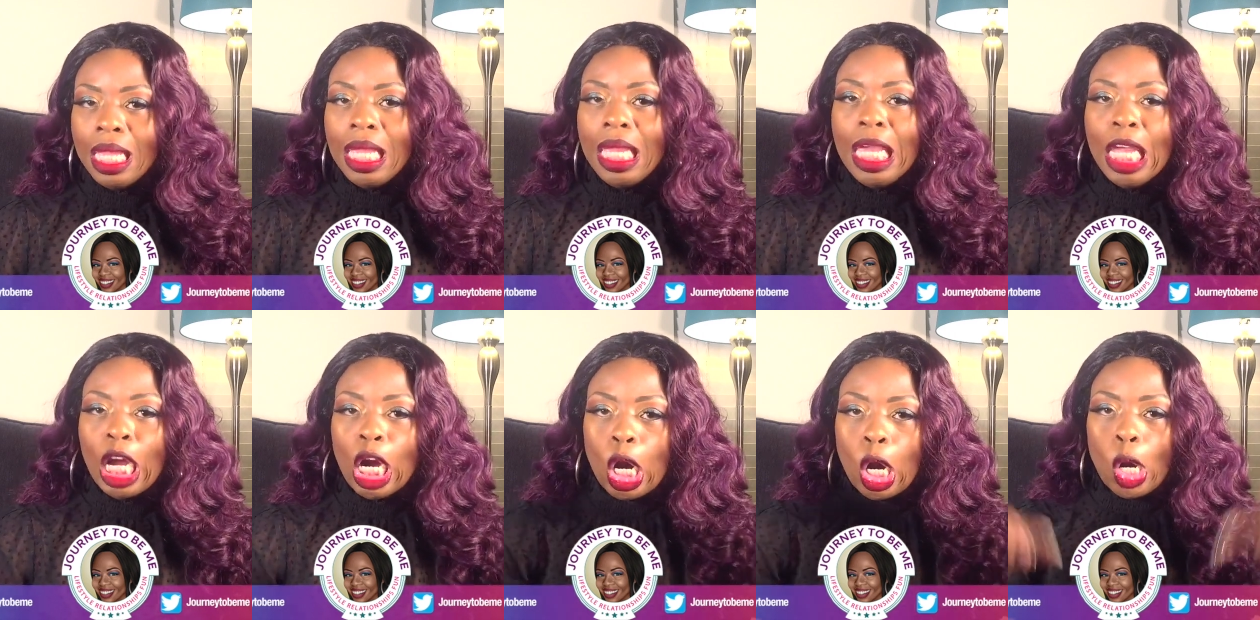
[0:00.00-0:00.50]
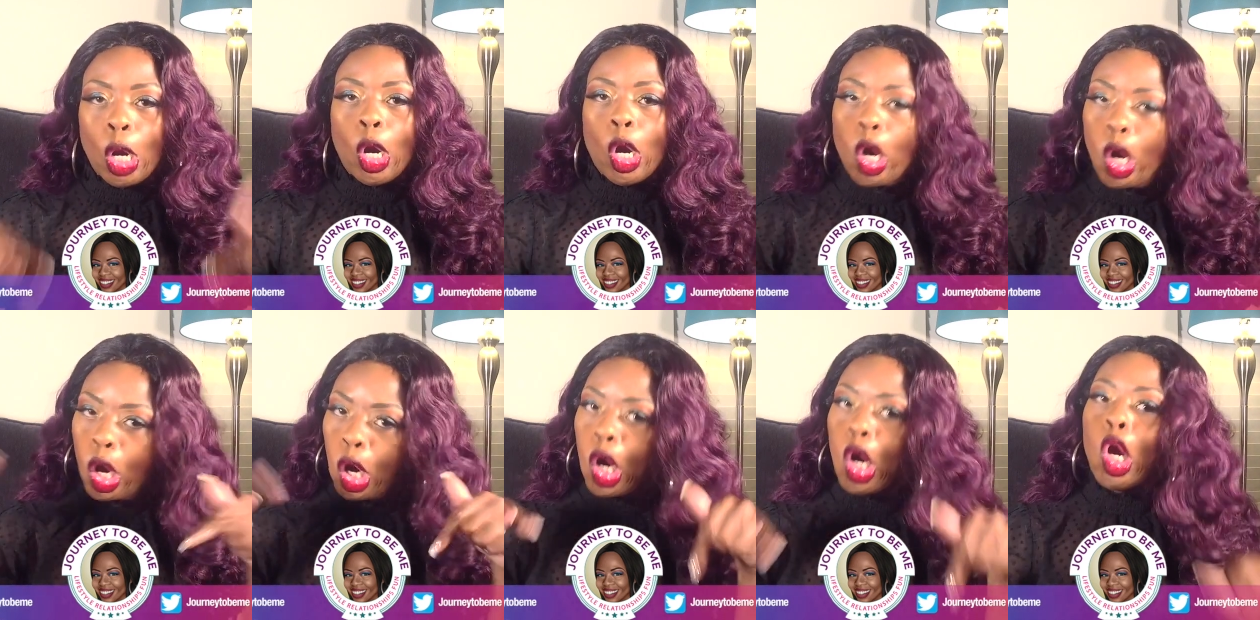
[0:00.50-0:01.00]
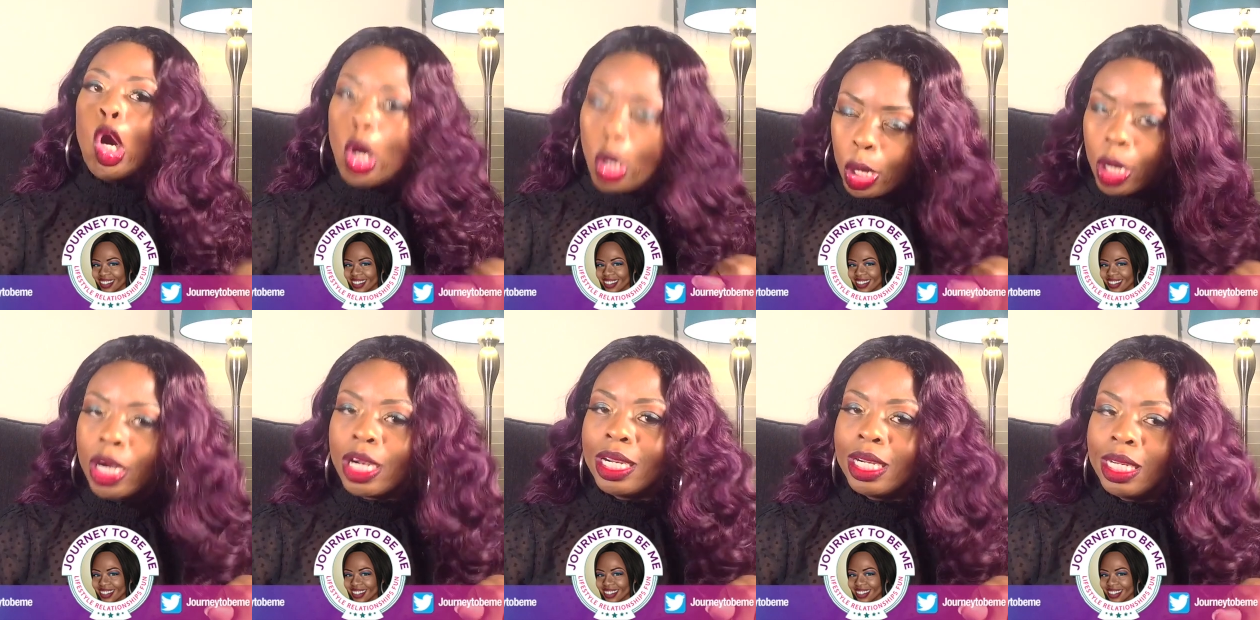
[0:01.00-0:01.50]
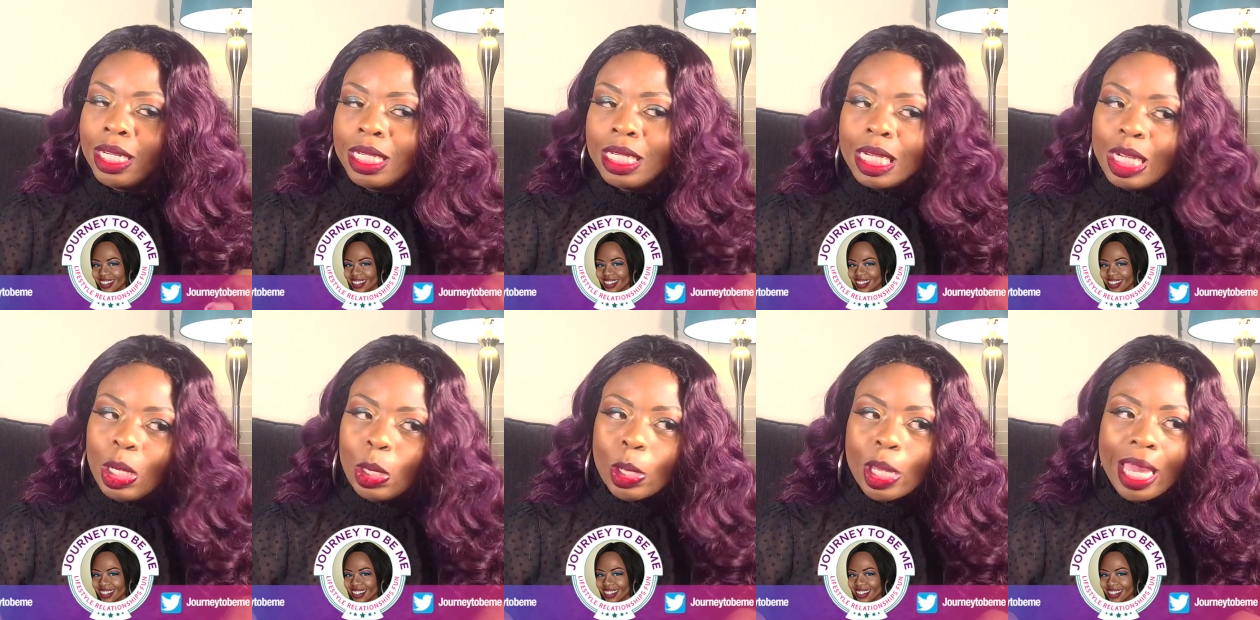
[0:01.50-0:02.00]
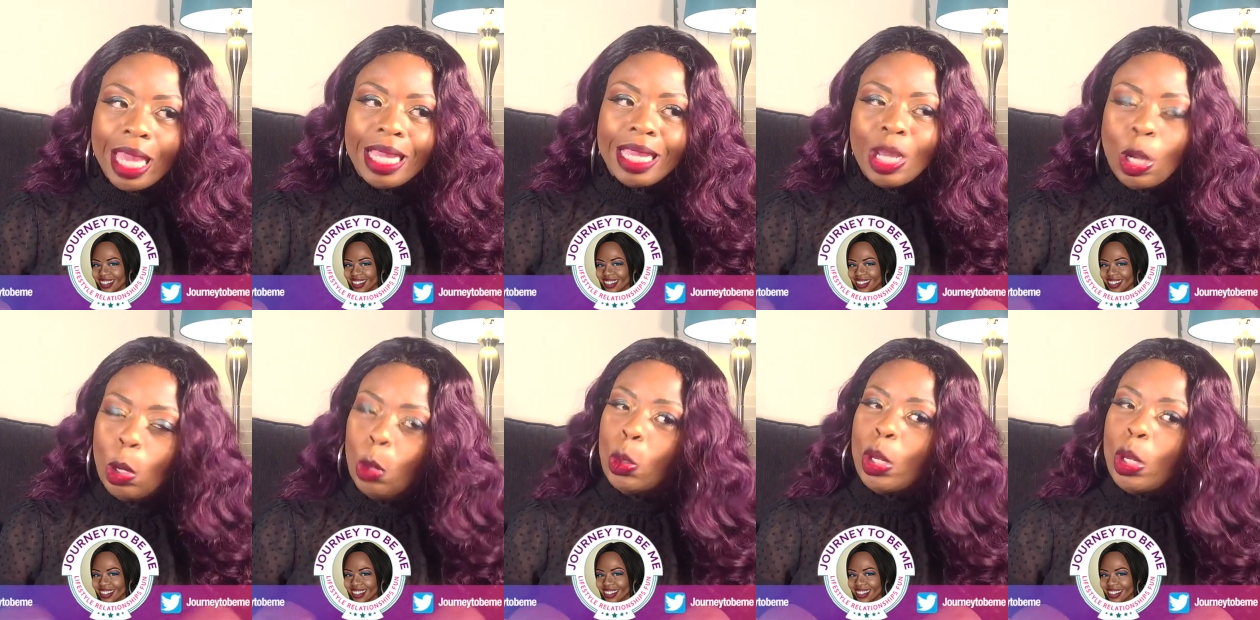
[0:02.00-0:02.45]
Speaker 1: here. Okay.